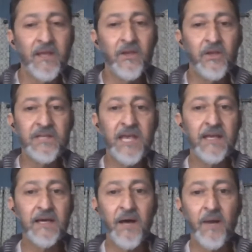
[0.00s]
You can
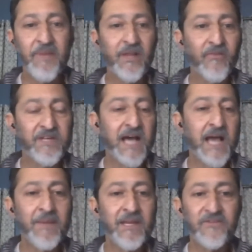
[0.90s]
take a pill for
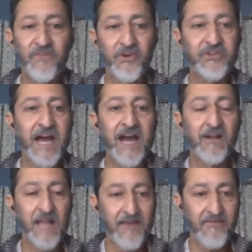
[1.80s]
diabetes for your
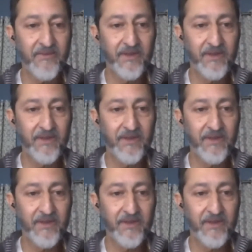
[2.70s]
entire life,